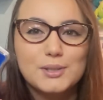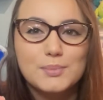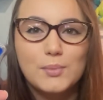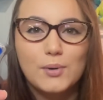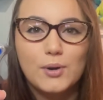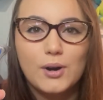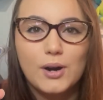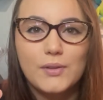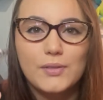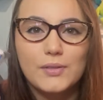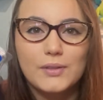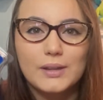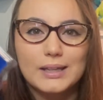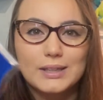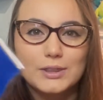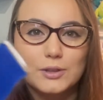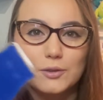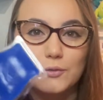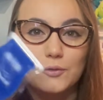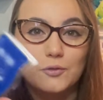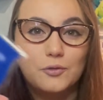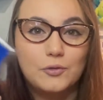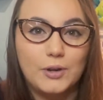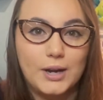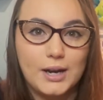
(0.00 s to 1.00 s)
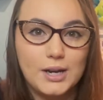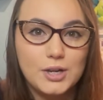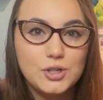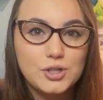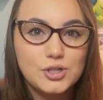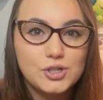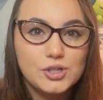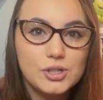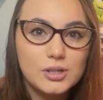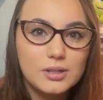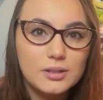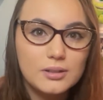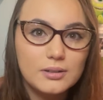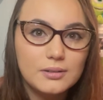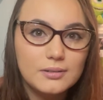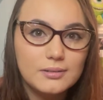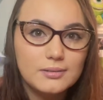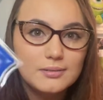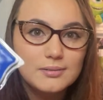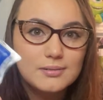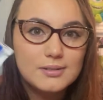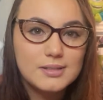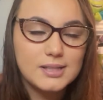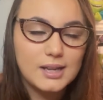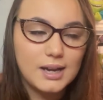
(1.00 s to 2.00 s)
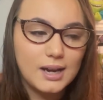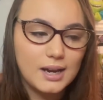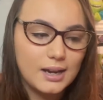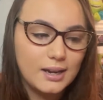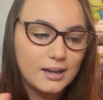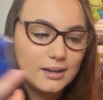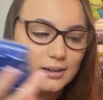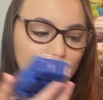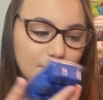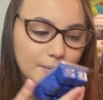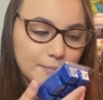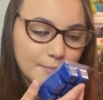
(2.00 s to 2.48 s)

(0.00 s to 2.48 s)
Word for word: more on like the fresh side.